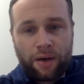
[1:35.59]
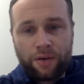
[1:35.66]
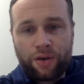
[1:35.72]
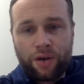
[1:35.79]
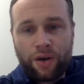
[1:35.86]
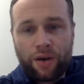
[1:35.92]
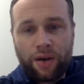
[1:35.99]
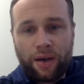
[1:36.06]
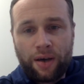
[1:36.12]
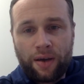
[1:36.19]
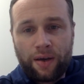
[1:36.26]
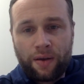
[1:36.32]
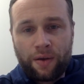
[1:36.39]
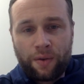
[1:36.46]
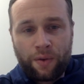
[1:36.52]
journey,
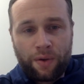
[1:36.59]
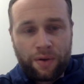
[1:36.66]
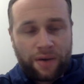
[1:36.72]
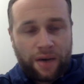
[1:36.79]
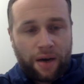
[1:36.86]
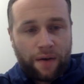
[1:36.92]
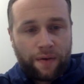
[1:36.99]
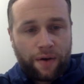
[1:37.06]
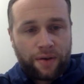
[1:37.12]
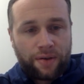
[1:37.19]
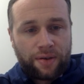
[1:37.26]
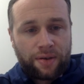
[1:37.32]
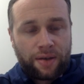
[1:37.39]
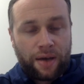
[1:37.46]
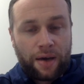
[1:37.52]
and all the
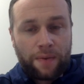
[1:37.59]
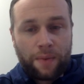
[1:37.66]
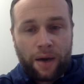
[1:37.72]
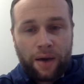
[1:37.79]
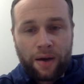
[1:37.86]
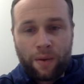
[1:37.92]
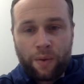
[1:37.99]
sacrifices that they made.